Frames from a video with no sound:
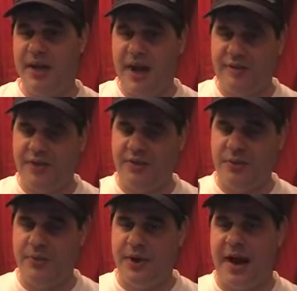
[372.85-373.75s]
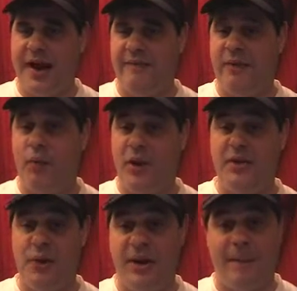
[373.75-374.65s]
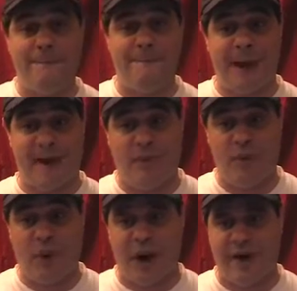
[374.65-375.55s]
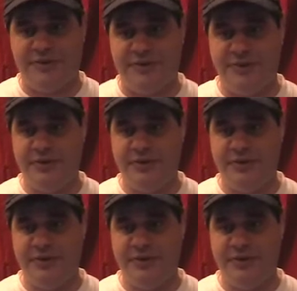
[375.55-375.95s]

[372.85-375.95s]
If they do not have a winning week bankroll-wise,